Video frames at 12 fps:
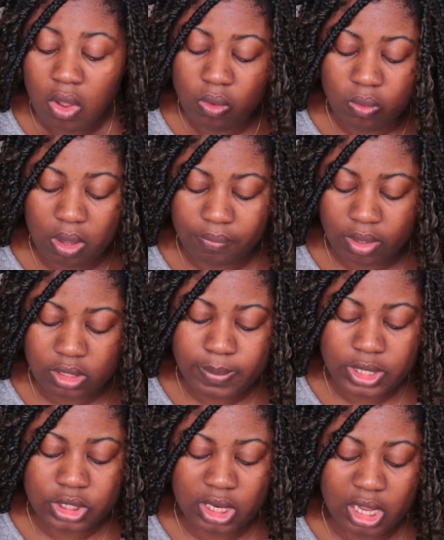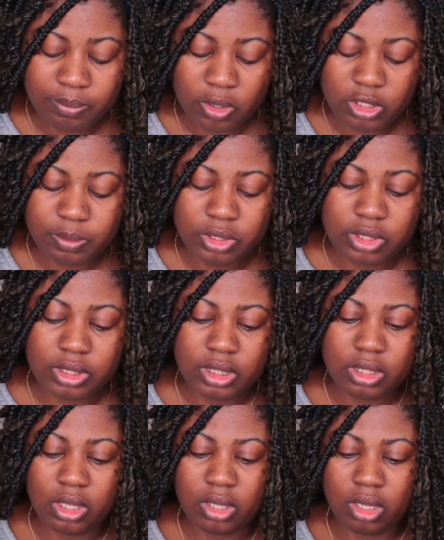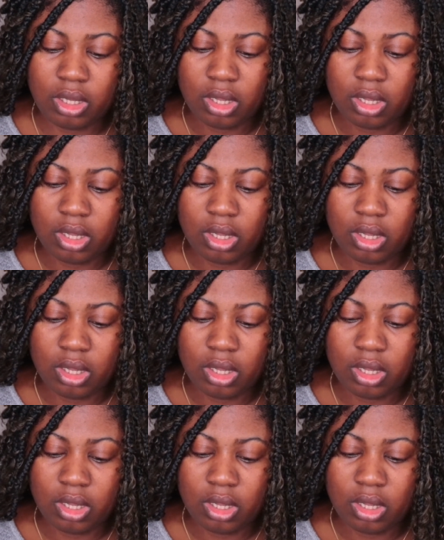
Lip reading: Oh, I forgot to mention I'm going to be using the